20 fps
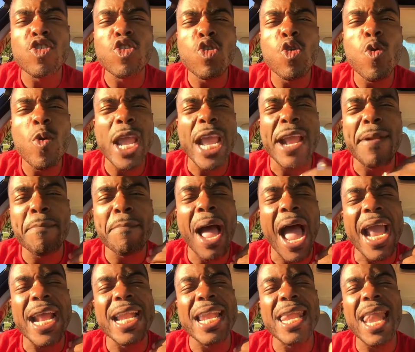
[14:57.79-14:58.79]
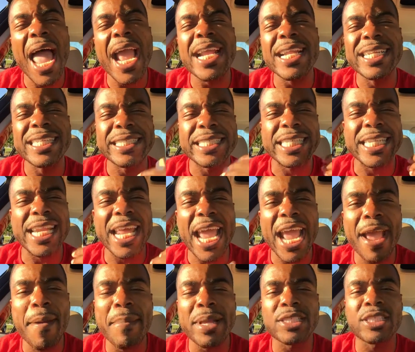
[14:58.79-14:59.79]
you in my likeness and
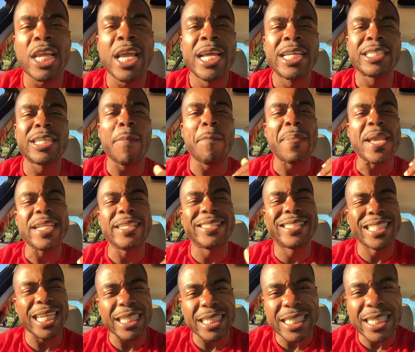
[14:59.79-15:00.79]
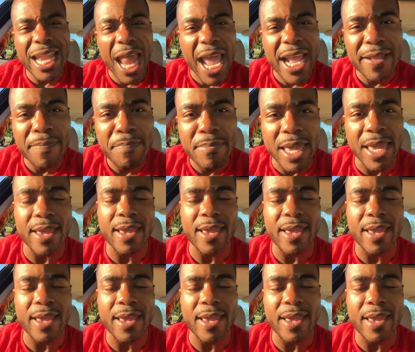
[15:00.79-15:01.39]
image to be just like me.